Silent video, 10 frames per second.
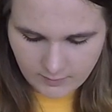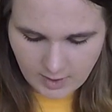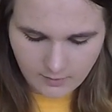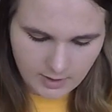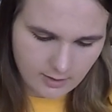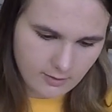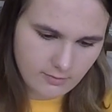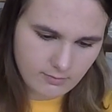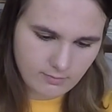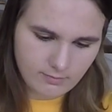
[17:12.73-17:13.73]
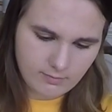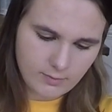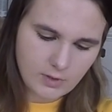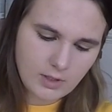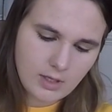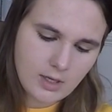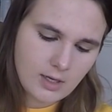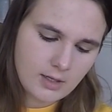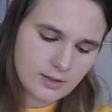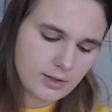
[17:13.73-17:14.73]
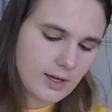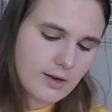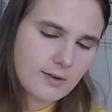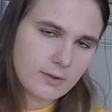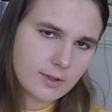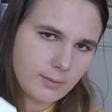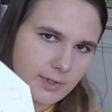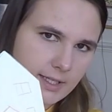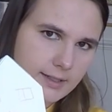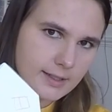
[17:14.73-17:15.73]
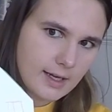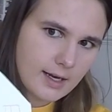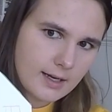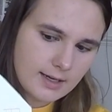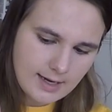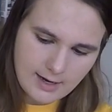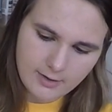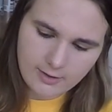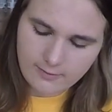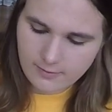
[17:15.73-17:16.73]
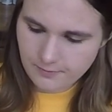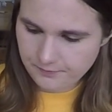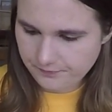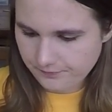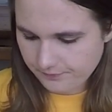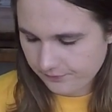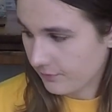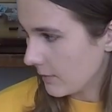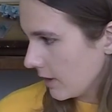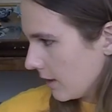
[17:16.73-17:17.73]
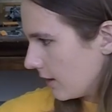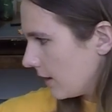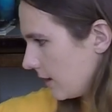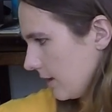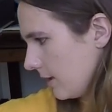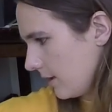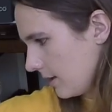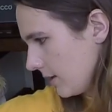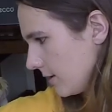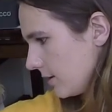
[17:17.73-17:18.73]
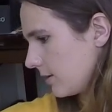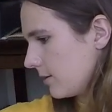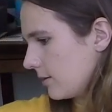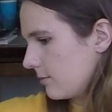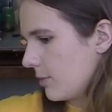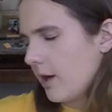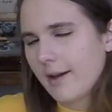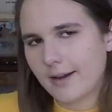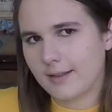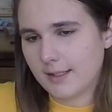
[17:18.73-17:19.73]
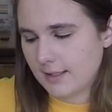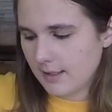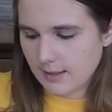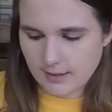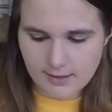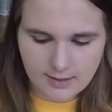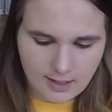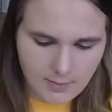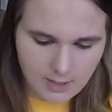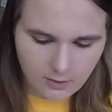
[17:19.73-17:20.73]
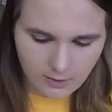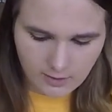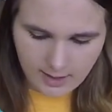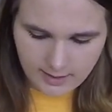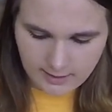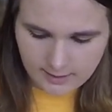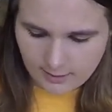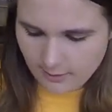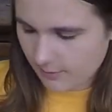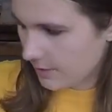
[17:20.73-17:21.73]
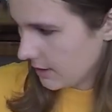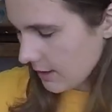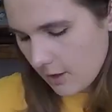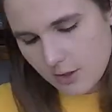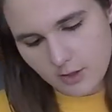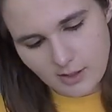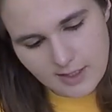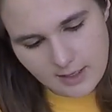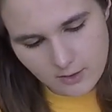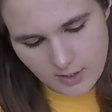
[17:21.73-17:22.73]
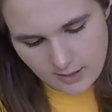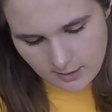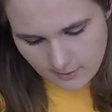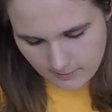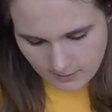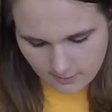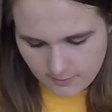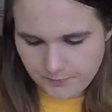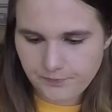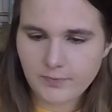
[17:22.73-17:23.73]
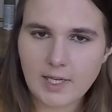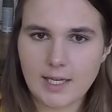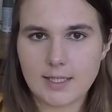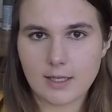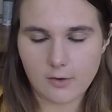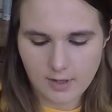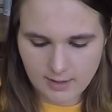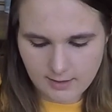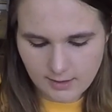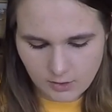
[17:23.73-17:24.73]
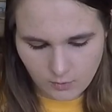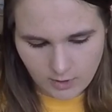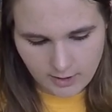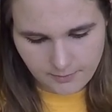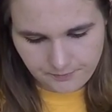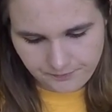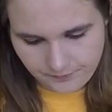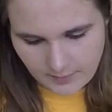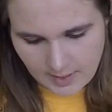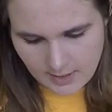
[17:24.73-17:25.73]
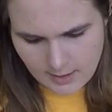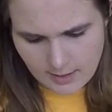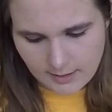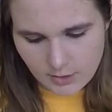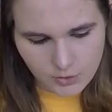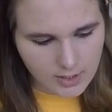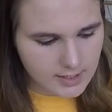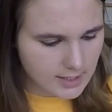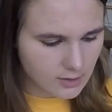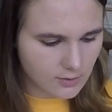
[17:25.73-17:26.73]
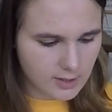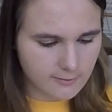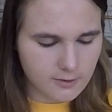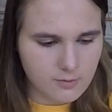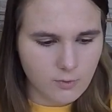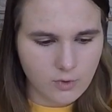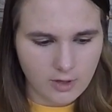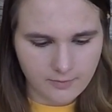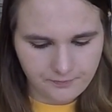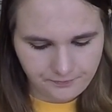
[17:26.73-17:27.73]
There we go. So now I have a little place to get in and out of. And behind the scenes, I made a whole lot of these homes, and I already decorated a few. Decorated this one, and let's try to decorate a few more.